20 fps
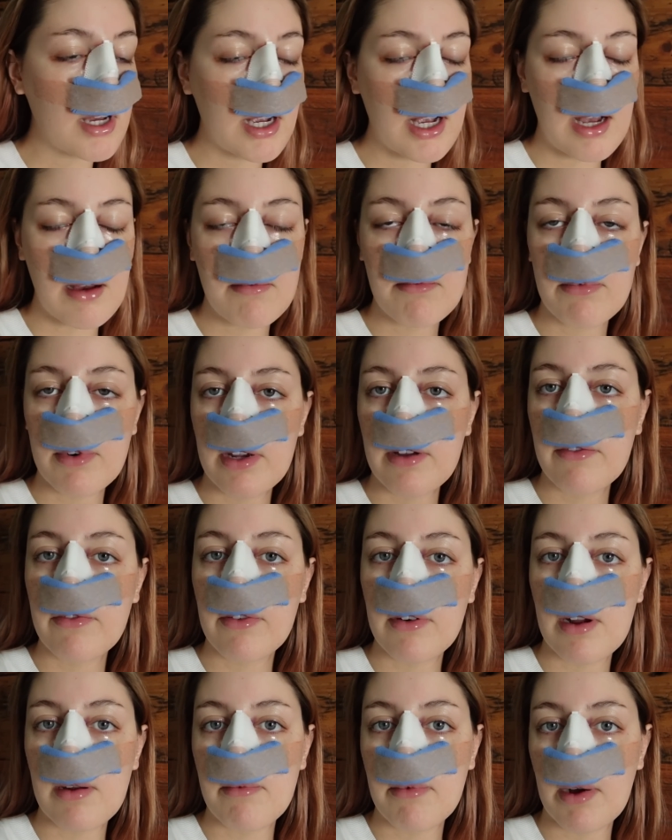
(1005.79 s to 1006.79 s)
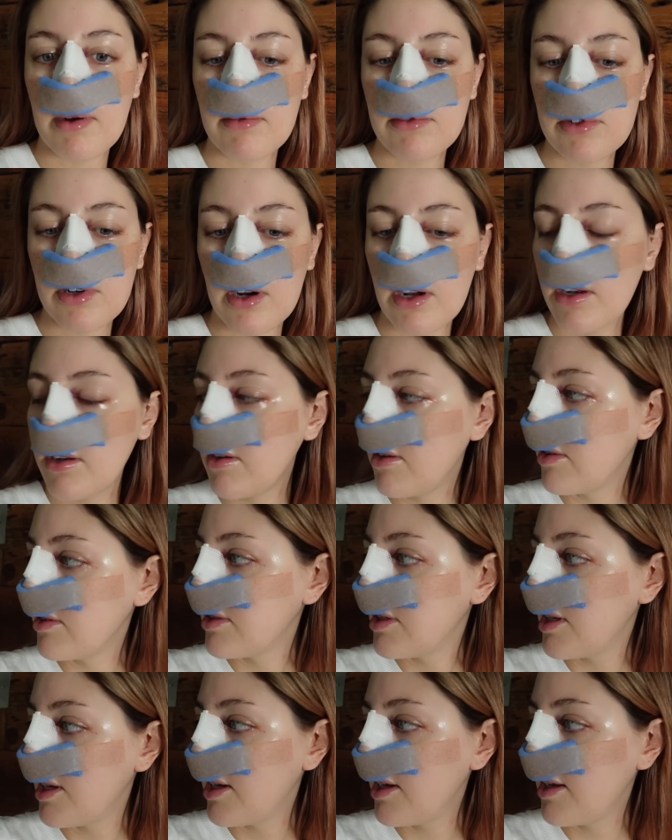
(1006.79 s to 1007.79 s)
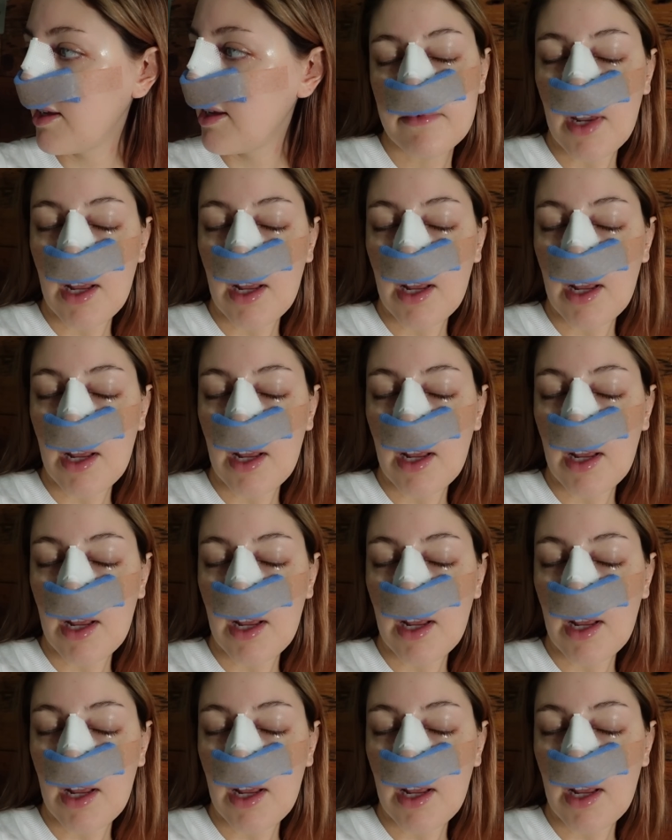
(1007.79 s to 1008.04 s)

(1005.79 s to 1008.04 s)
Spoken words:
I can breathe through it, but I'm trying not to.